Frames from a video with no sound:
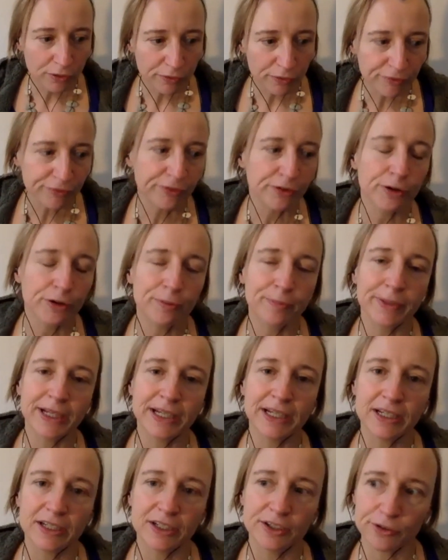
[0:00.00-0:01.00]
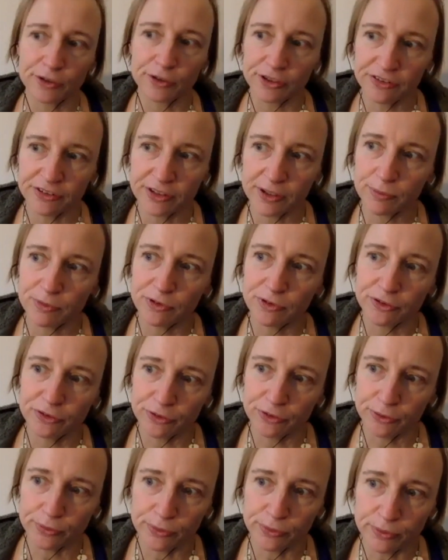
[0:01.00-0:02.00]
confirming your
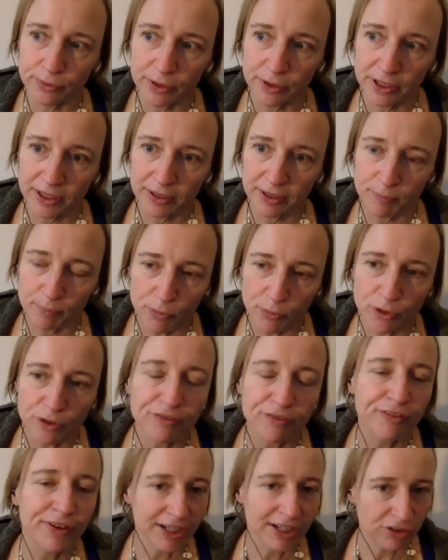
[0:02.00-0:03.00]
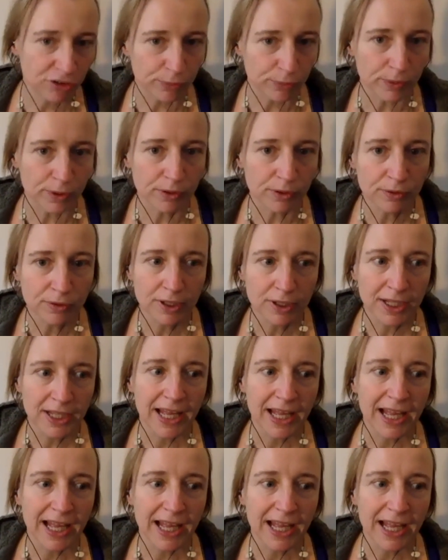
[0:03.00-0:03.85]
assumptions to more factual,